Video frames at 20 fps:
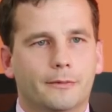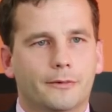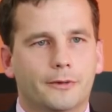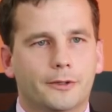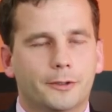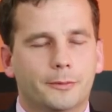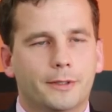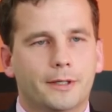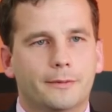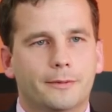
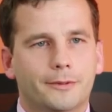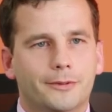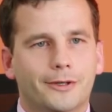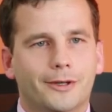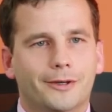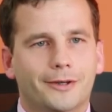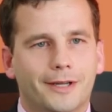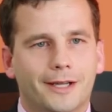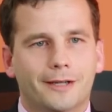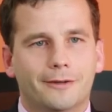These people
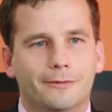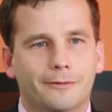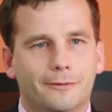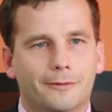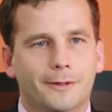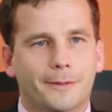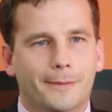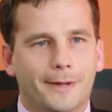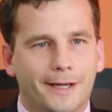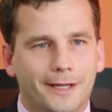don't have
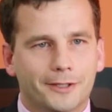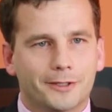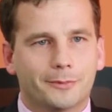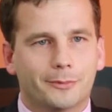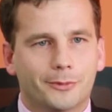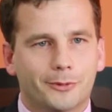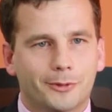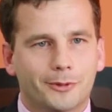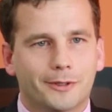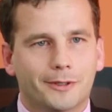a
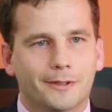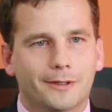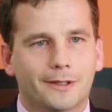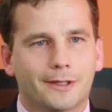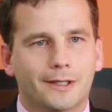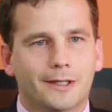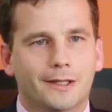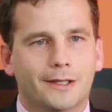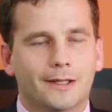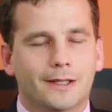passport,
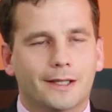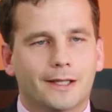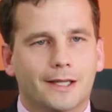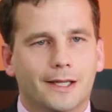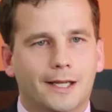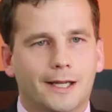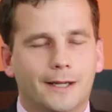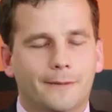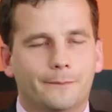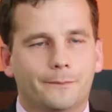
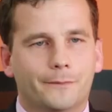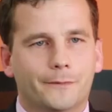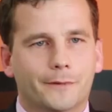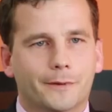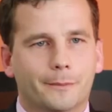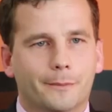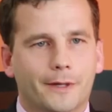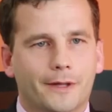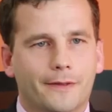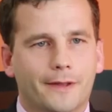
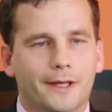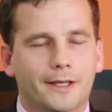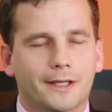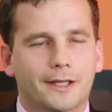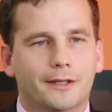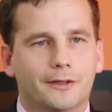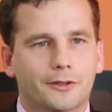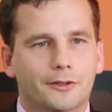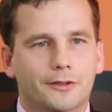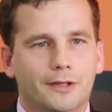but they
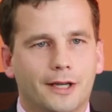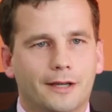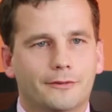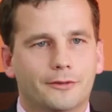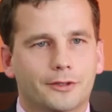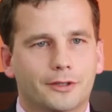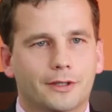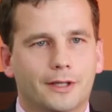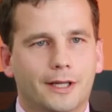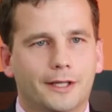get a
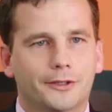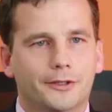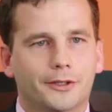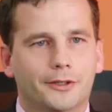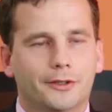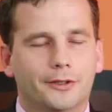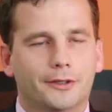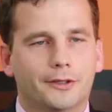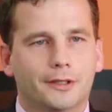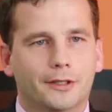driver's
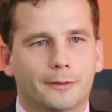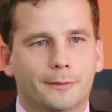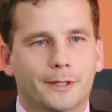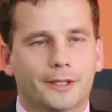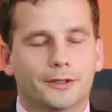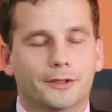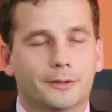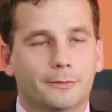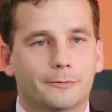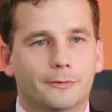licence. That
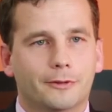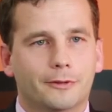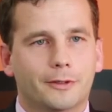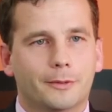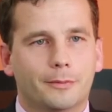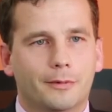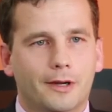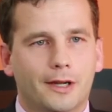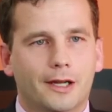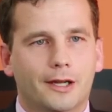makes them very
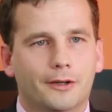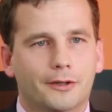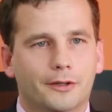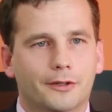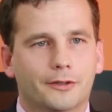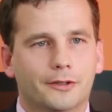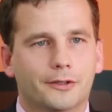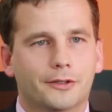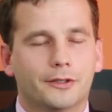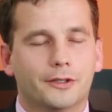proud.
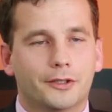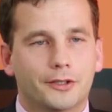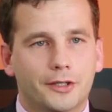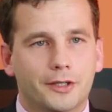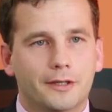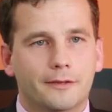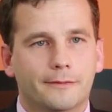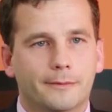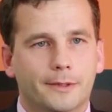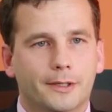It's an
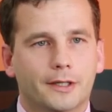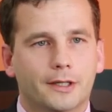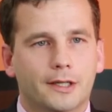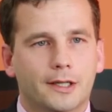achievement.